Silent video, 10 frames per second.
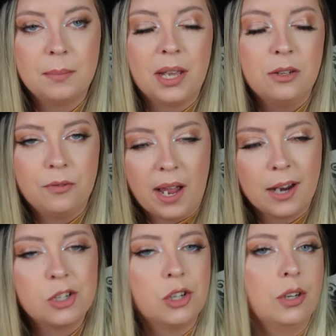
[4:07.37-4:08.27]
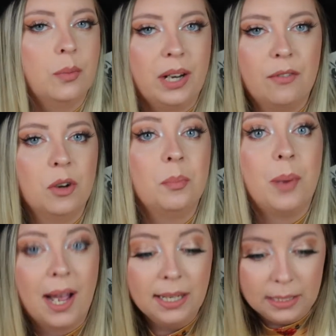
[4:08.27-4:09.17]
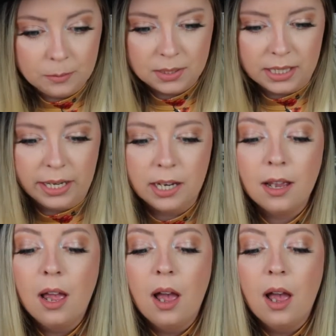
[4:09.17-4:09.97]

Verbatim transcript: manufactured, whatever, by Ipsy.